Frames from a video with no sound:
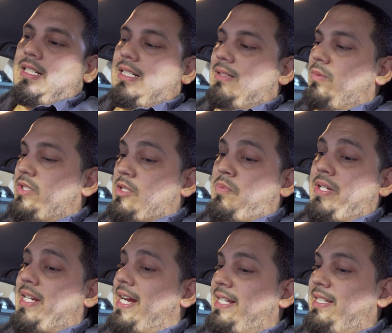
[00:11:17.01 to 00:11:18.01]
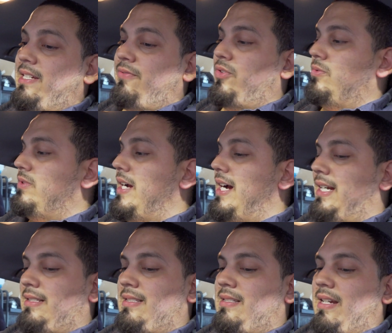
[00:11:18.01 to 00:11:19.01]
uh, which is pretty handy if you
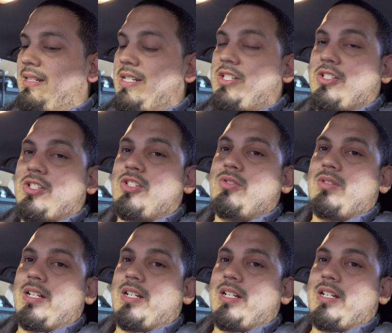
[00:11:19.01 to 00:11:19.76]
got technicians too.